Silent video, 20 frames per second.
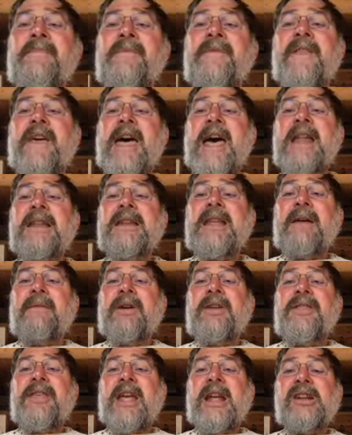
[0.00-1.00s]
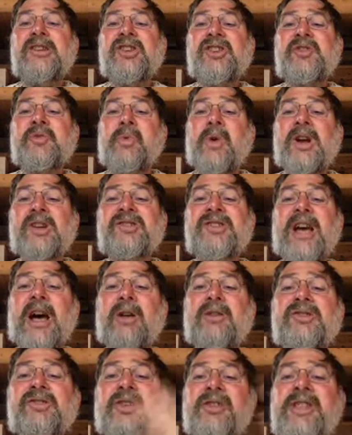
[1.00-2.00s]
that everything just works
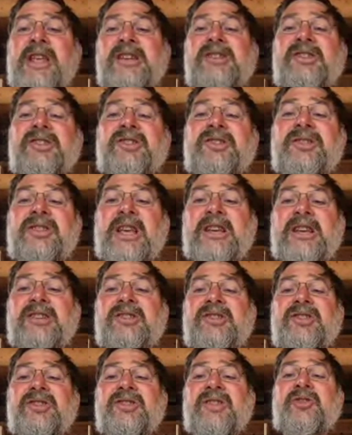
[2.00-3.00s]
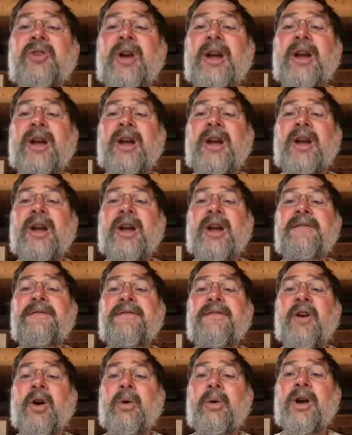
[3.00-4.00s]
out. So this is a
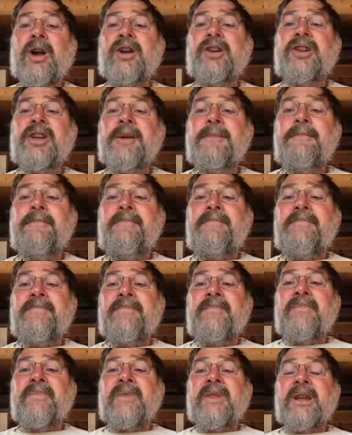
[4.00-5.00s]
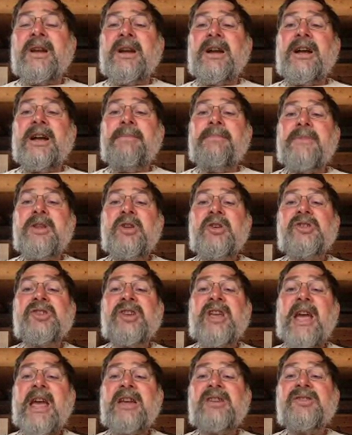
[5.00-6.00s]
straightforward use
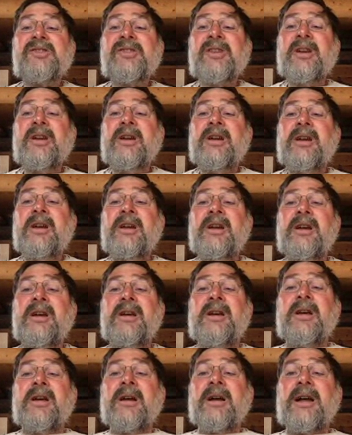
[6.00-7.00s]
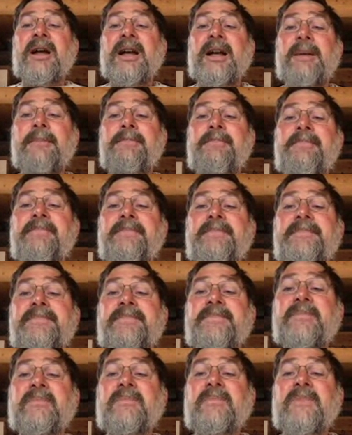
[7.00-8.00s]
case.
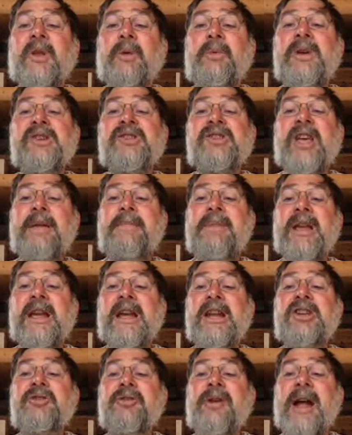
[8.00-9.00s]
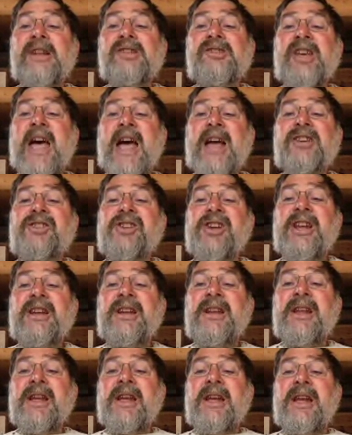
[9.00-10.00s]
We say begin transaction.